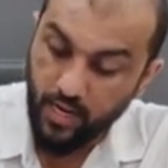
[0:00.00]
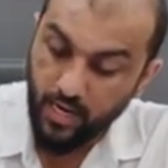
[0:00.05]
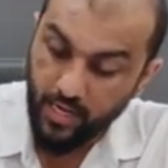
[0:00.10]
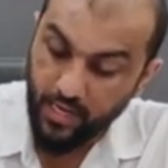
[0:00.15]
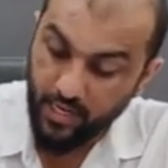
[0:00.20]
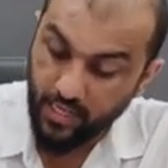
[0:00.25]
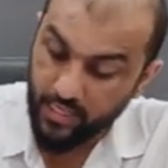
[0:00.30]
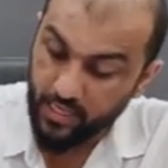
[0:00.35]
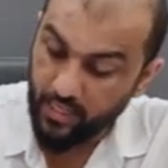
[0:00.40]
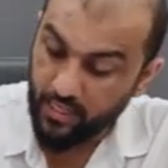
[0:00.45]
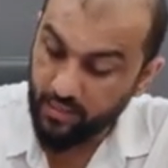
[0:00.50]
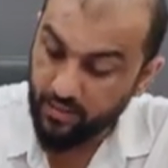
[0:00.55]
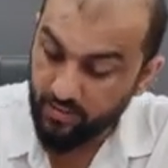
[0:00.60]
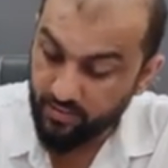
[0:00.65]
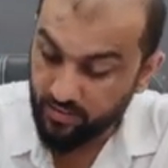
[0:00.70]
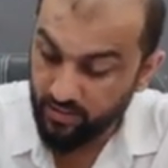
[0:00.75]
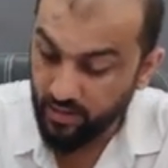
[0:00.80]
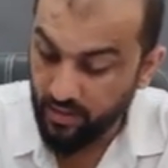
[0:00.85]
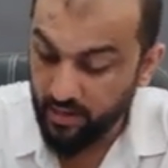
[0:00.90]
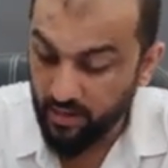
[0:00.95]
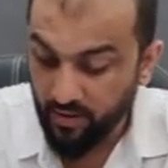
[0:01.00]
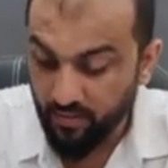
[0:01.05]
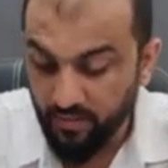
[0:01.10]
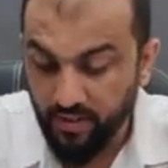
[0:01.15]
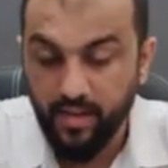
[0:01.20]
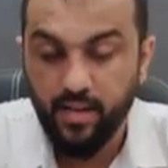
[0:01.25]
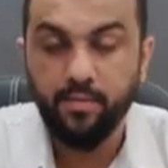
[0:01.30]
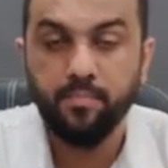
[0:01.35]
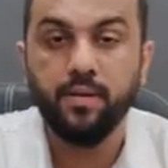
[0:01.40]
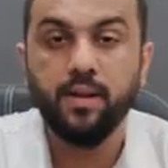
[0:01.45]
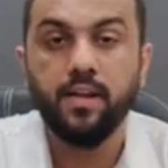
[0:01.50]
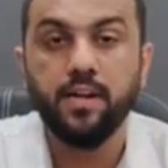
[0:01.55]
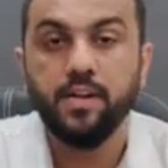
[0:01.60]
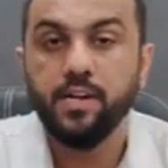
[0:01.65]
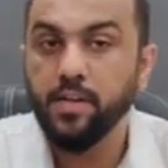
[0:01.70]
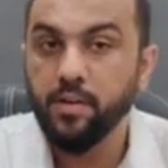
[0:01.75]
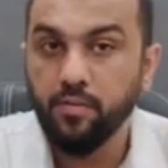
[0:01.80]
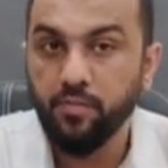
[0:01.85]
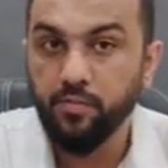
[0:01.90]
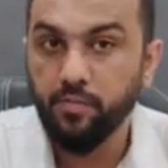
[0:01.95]
A decrease in
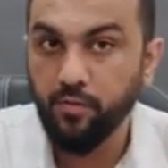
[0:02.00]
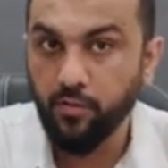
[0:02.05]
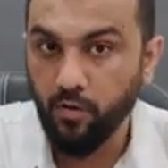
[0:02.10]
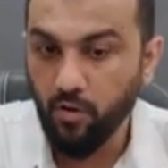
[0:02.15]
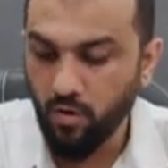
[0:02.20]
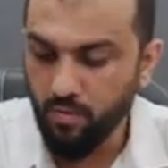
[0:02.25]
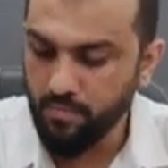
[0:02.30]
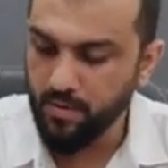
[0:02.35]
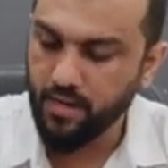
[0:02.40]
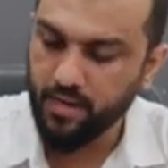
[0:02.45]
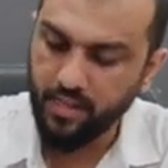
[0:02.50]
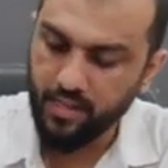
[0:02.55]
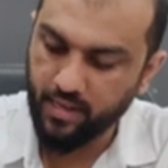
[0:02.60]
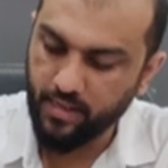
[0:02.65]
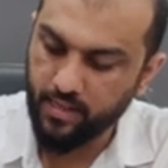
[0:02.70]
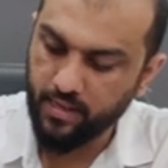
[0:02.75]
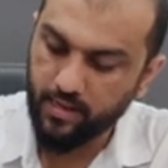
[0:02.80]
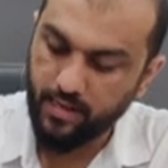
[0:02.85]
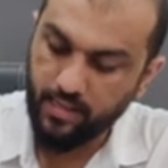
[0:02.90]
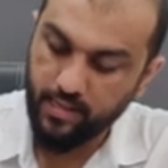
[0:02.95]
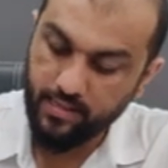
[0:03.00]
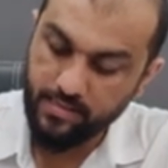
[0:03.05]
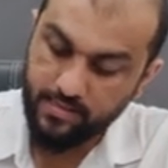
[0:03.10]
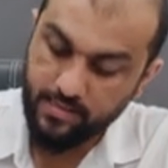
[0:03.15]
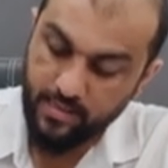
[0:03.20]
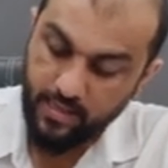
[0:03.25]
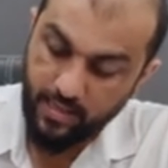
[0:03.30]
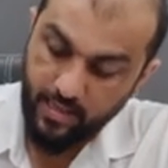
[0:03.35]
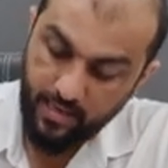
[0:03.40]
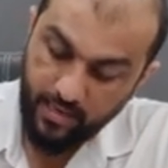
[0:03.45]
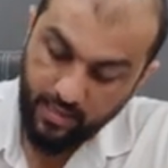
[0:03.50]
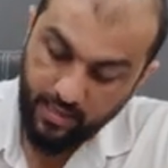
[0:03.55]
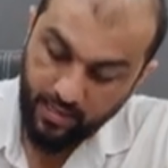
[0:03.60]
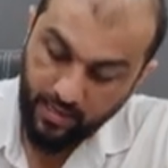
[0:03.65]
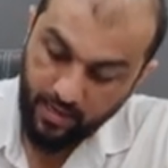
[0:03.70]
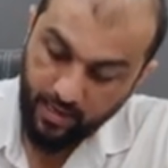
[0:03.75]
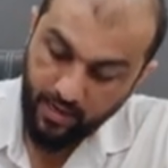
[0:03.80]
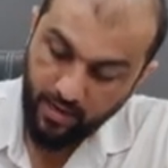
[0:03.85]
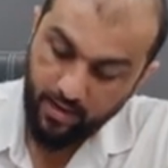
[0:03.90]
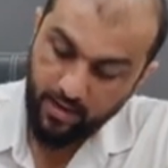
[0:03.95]
availability of raw material is
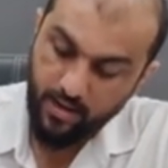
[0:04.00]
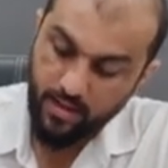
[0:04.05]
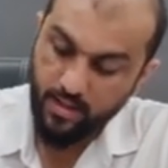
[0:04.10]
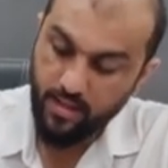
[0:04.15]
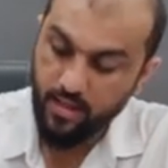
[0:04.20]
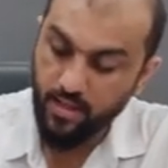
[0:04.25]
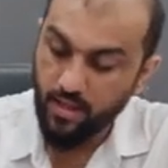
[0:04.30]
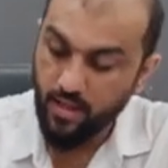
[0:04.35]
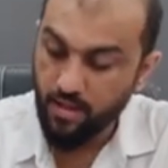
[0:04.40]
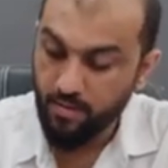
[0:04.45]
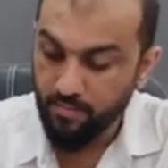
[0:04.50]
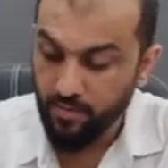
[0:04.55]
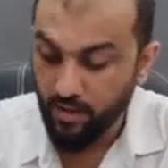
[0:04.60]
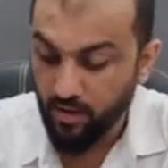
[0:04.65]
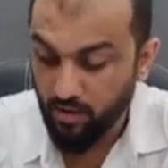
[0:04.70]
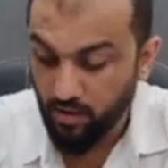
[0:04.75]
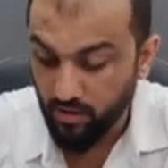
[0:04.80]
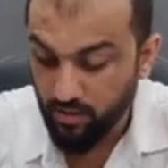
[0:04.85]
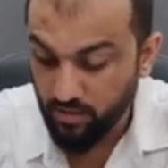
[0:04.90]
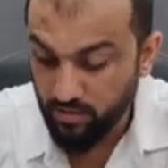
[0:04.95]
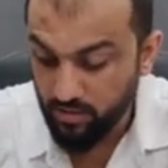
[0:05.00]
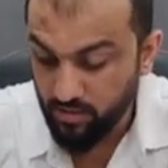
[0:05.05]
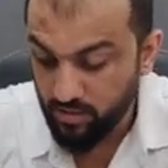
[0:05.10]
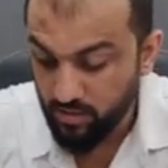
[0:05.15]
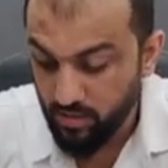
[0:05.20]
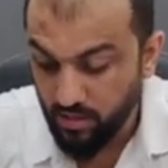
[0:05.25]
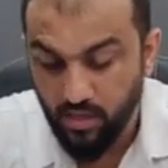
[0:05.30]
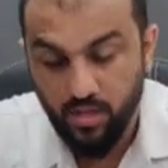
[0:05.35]
incorrect because